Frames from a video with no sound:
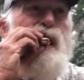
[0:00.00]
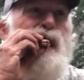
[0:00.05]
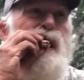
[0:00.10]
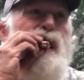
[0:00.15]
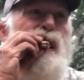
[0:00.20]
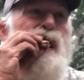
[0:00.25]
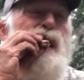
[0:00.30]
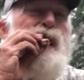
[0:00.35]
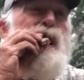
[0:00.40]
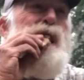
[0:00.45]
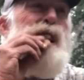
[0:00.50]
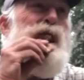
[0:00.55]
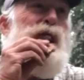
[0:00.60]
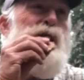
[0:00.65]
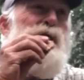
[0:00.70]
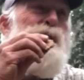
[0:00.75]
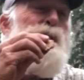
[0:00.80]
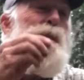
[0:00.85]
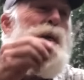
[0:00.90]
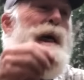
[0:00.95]

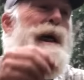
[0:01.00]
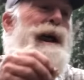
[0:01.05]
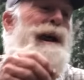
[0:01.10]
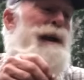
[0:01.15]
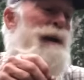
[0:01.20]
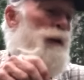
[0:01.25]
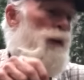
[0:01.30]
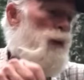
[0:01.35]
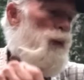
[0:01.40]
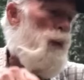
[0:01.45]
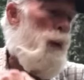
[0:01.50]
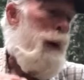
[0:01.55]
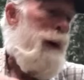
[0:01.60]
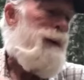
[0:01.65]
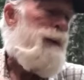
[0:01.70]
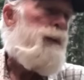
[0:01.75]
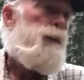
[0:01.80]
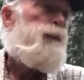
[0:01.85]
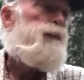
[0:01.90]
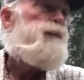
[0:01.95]
when
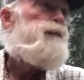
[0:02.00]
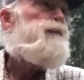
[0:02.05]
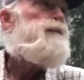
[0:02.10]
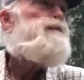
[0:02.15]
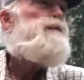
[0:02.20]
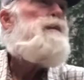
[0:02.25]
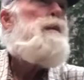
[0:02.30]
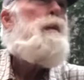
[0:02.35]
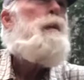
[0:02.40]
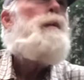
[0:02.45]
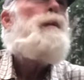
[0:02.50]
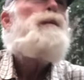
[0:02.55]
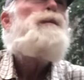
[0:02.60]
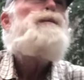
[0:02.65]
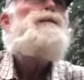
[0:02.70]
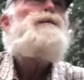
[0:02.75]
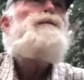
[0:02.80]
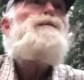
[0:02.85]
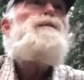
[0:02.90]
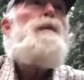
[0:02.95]
I went down the trail,
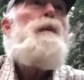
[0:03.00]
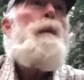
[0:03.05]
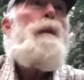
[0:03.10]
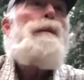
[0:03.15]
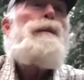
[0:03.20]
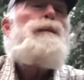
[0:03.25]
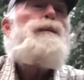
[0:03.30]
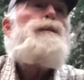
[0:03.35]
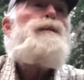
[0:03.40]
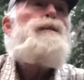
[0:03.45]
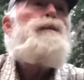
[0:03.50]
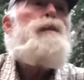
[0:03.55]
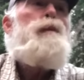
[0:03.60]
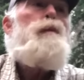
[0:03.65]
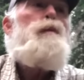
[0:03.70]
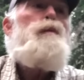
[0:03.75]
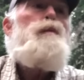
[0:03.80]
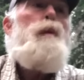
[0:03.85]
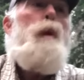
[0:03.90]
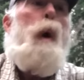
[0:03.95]
I would
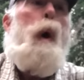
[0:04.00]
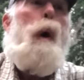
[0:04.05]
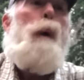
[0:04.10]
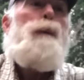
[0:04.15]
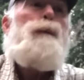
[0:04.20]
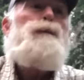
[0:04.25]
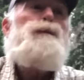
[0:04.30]
just drink the